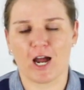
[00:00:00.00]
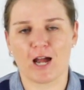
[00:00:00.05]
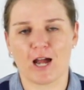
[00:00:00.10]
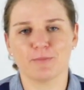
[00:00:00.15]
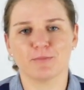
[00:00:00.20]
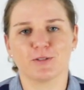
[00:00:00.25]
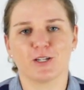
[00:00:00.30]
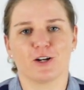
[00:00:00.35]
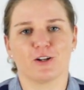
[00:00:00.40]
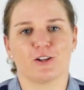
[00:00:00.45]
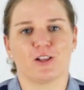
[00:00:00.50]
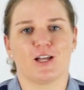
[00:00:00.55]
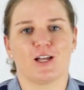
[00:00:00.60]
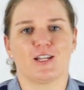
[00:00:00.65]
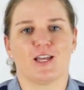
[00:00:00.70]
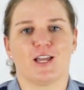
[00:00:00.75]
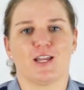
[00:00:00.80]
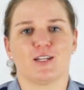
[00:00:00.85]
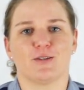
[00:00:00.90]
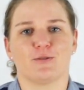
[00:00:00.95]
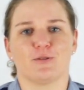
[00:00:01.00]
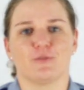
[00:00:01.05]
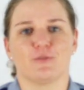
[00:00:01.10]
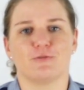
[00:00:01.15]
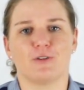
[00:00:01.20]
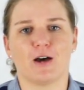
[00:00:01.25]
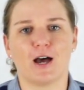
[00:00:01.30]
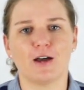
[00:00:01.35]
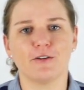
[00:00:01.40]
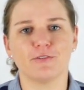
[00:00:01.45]
I'm Caroline Haney with
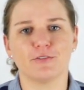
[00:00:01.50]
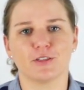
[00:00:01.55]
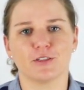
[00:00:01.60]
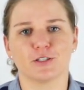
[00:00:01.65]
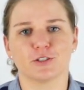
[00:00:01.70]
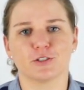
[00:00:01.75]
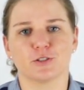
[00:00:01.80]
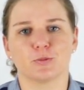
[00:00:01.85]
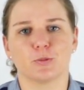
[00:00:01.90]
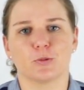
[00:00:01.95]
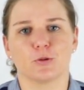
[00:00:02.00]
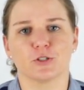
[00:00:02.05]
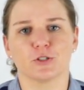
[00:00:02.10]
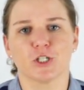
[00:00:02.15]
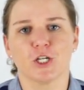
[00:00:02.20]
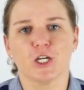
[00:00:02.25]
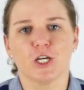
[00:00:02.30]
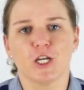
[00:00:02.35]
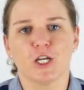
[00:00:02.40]
5 Things Sports,